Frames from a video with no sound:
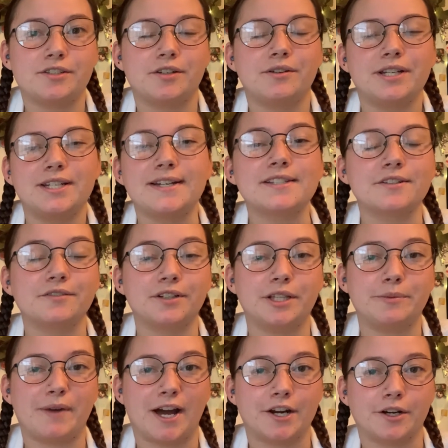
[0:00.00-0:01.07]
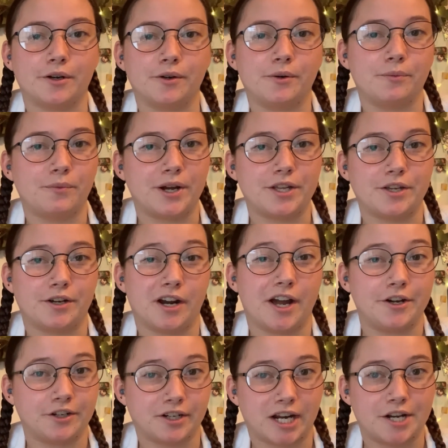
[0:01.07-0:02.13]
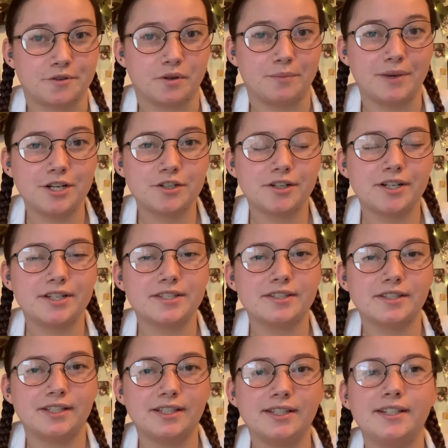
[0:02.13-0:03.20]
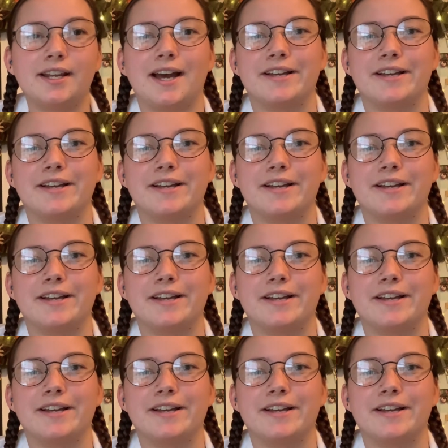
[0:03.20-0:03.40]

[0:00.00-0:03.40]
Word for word: So it doesn't really matter what your undergraduate major is in,